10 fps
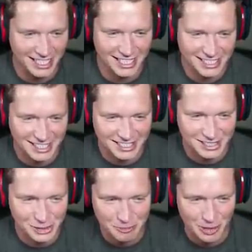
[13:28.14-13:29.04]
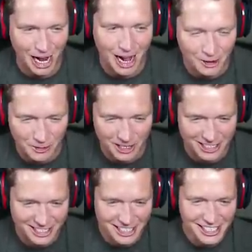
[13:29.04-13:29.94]
super
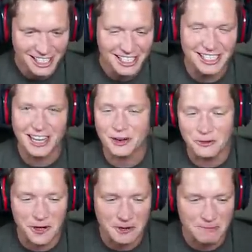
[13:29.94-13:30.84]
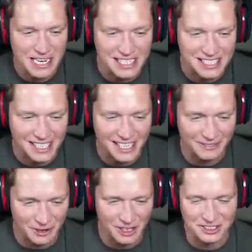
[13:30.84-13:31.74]
awkward. Not a word being
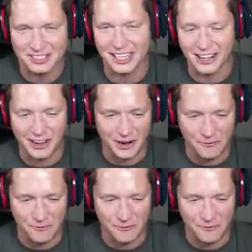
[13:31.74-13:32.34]
said. We're all just, like, on our